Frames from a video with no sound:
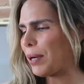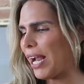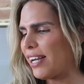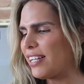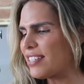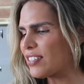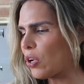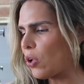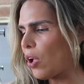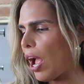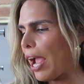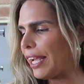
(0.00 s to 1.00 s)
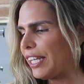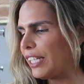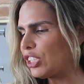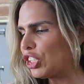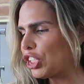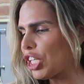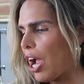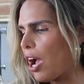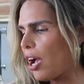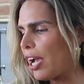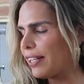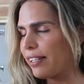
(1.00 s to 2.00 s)
brand is called
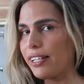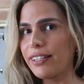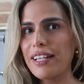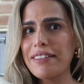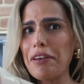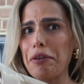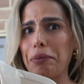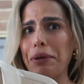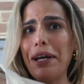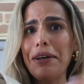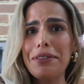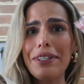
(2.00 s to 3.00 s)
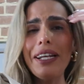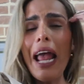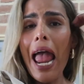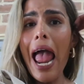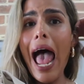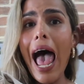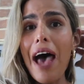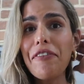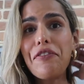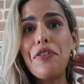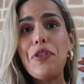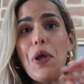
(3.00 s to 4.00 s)
Aixia. I think that's how you pronounce it.
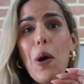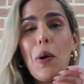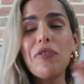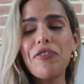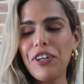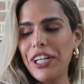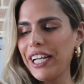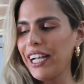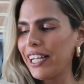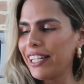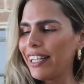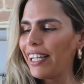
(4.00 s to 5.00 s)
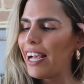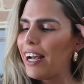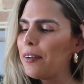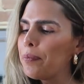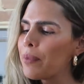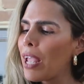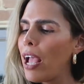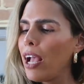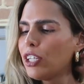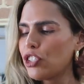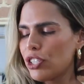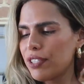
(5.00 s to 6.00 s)
have no freaking idea.
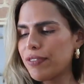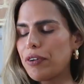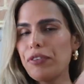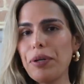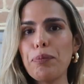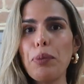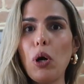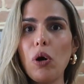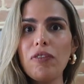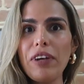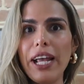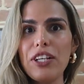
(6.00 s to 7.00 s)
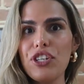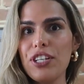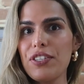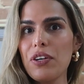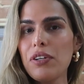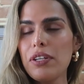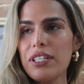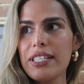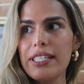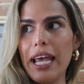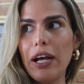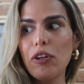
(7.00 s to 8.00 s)
She's from Revolve and she's on
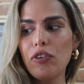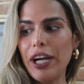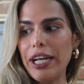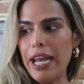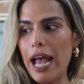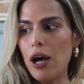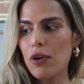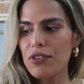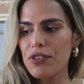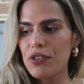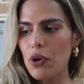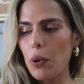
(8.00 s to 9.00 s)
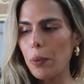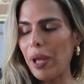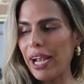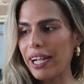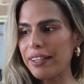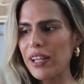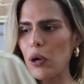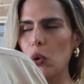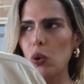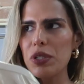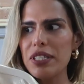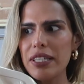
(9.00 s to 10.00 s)
sale right now. So I got the
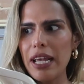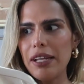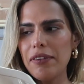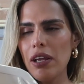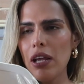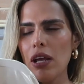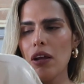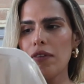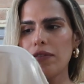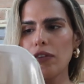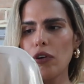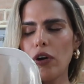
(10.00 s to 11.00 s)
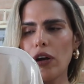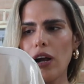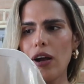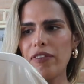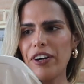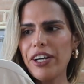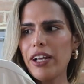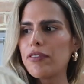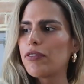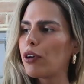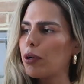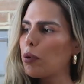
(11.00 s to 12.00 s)
whole set for a very
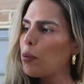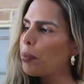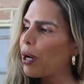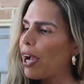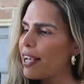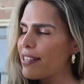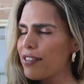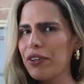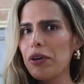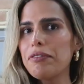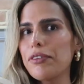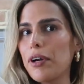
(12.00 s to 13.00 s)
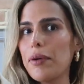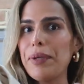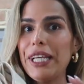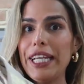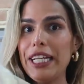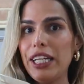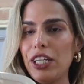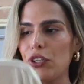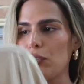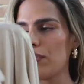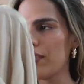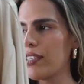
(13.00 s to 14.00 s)
affordable price, you know, for a bikini
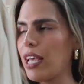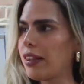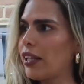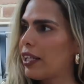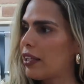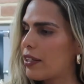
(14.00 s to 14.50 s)
cute set like